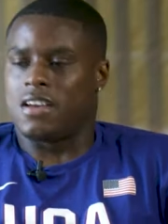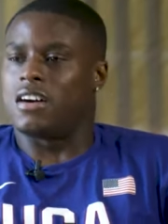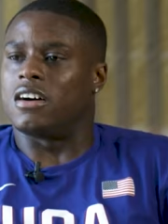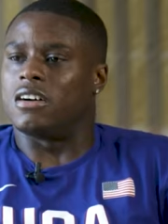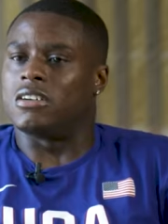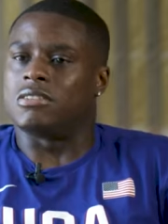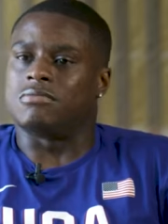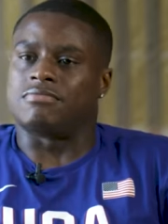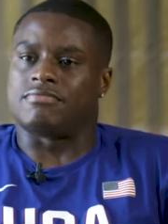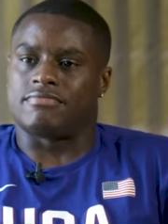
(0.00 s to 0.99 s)

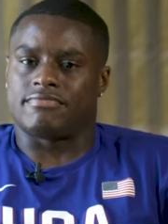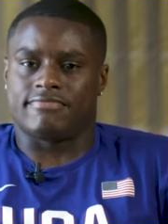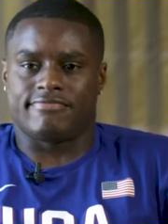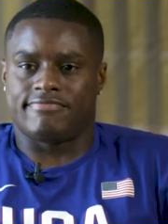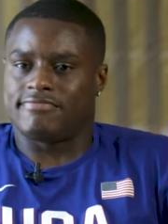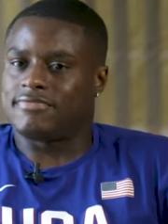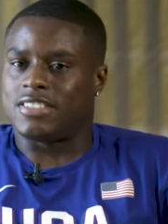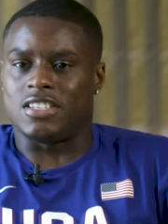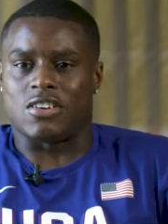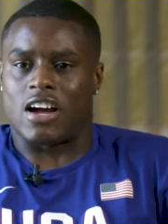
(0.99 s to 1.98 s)
Um,
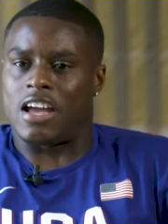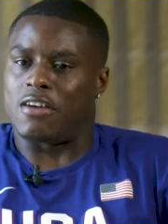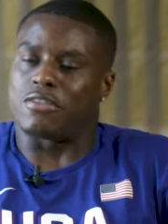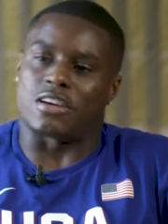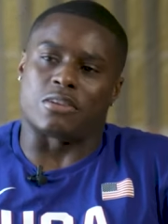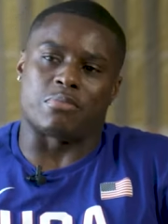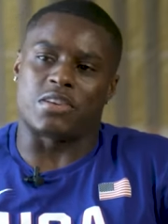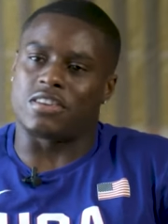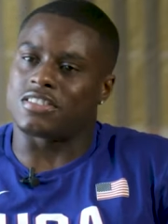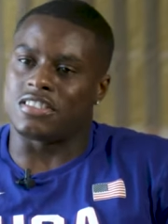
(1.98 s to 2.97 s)
you know, I have like
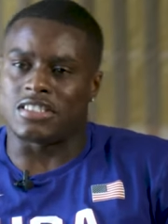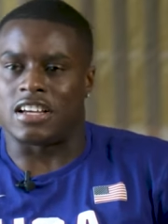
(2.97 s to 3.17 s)
appearances,